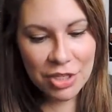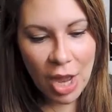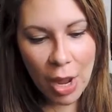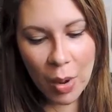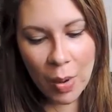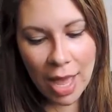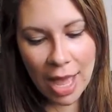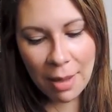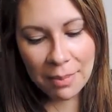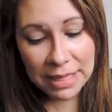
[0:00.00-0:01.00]
So
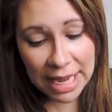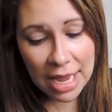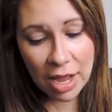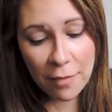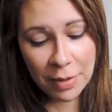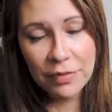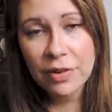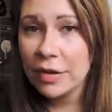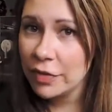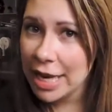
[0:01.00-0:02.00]
yeah, I've
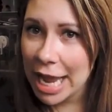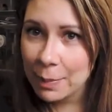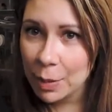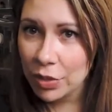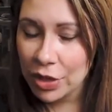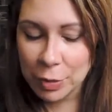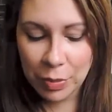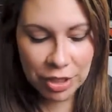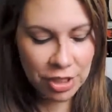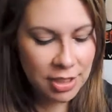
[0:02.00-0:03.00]
been very, very happy with those
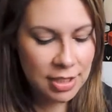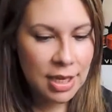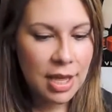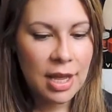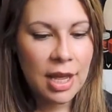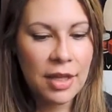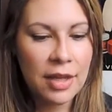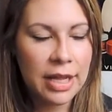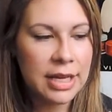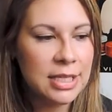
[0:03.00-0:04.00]
brushes.
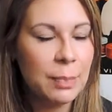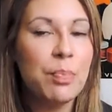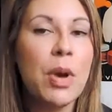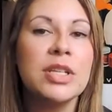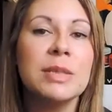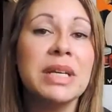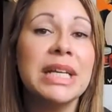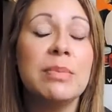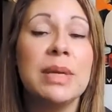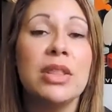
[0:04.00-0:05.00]
Like I said, most of them
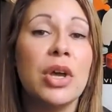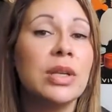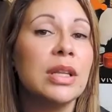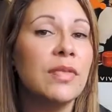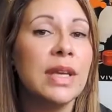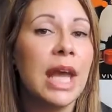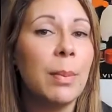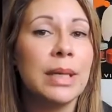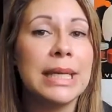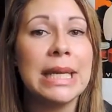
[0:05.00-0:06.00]
are going to be though living
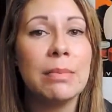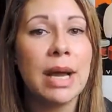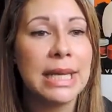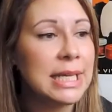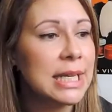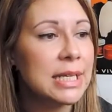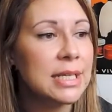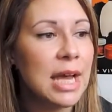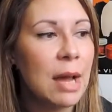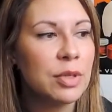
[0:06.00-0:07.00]
happily in my
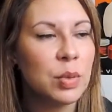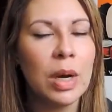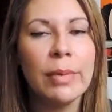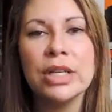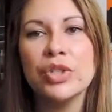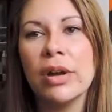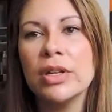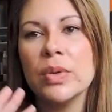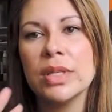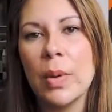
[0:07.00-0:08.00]
kit. So what I'm going to
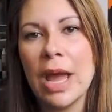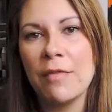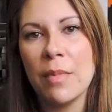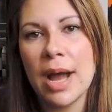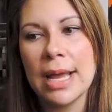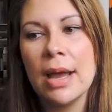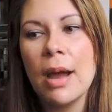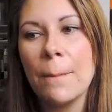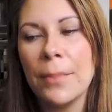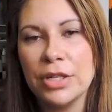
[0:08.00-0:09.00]
try and do is I'll have my
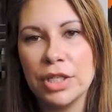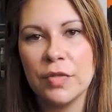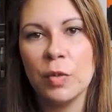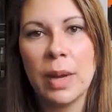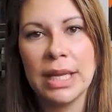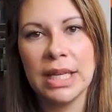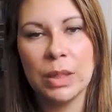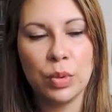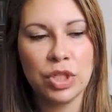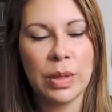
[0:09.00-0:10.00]
brushes from my
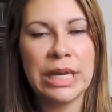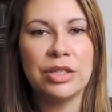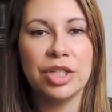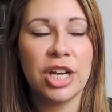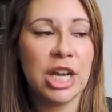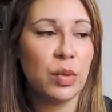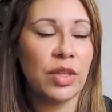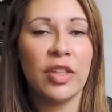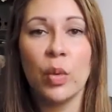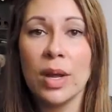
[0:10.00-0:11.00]
kit, which I'll interchange
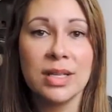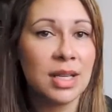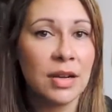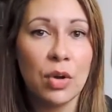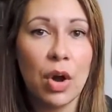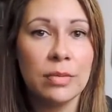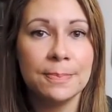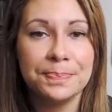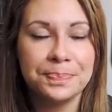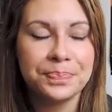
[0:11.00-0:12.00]
with other ones that I've
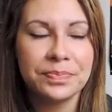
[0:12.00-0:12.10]
got.